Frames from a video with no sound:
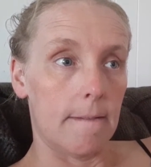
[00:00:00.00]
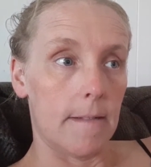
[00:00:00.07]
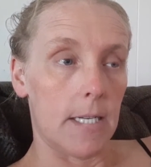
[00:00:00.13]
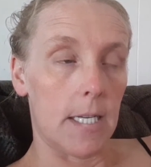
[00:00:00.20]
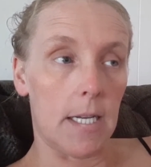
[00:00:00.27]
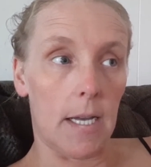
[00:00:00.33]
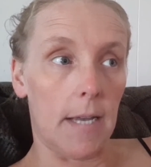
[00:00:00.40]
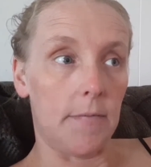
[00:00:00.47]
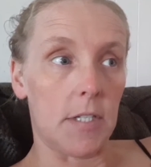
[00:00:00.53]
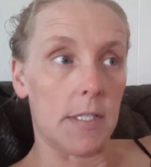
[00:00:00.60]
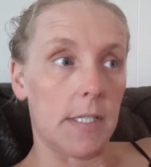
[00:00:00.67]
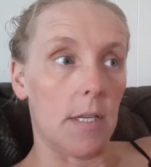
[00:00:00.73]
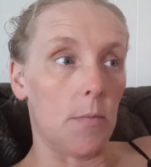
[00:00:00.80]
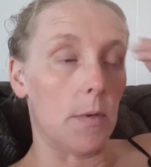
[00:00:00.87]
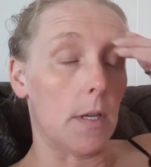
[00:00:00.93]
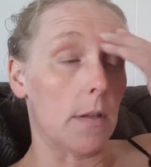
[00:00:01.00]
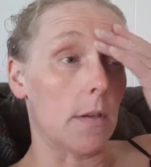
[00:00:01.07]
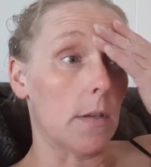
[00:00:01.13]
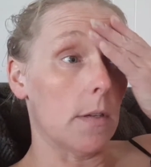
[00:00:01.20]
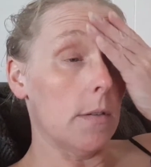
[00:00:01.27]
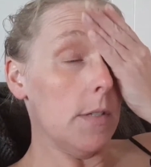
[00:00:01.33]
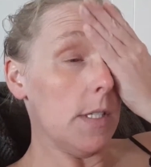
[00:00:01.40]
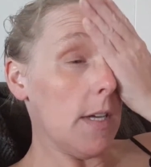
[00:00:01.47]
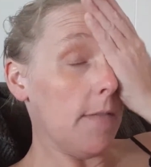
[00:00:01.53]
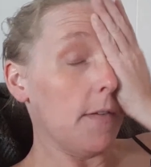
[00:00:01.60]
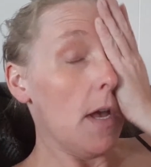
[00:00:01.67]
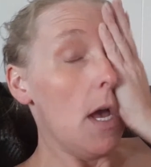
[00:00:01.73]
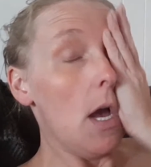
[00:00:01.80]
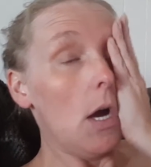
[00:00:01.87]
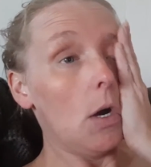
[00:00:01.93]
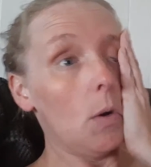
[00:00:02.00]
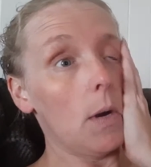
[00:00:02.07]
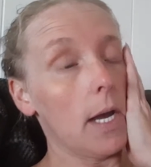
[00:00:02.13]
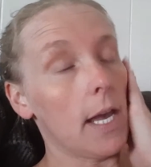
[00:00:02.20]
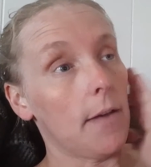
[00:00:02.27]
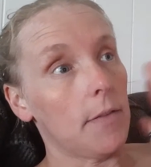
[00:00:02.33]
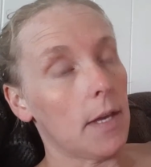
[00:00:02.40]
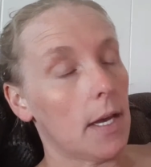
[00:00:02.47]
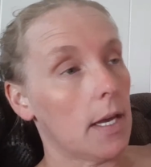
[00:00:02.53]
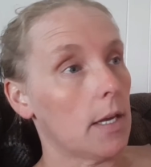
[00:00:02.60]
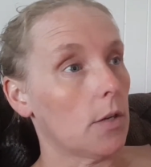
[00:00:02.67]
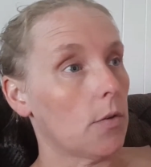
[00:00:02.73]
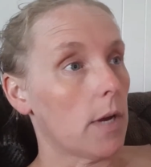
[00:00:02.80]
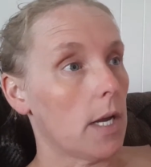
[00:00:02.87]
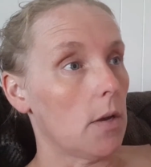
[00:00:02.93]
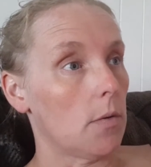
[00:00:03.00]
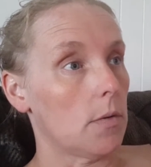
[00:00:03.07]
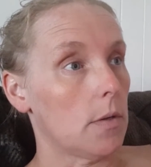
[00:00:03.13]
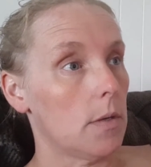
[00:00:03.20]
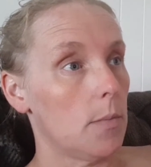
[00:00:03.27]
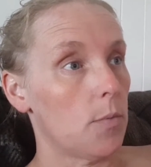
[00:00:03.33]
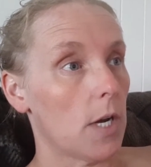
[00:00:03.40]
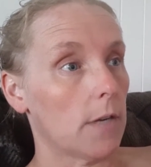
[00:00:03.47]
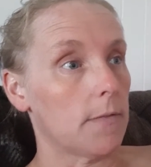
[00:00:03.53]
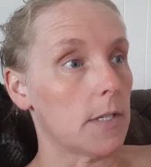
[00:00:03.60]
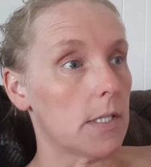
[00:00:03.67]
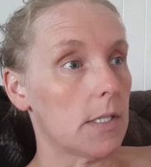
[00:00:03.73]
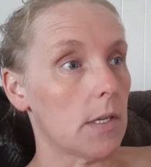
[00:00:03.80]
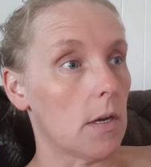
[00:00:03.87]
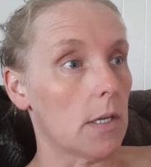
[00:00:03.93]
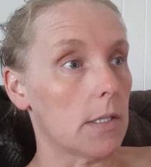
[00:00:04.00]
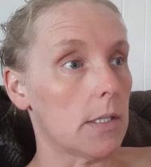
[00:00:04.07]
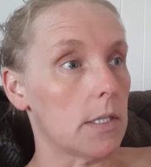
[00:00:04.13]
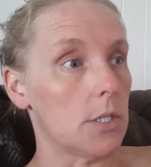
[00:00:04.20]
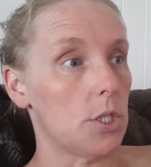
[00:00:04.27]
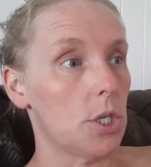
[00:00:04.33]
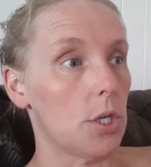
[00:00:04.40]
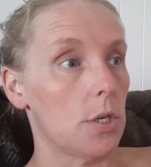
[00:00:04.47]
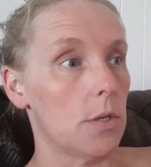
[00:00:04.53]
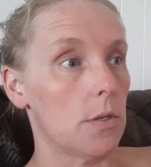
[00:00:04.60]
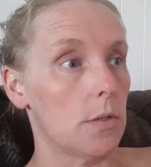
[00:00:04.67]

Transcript: And I have to see what other stuff. Oh, I have that ground breakfast sausage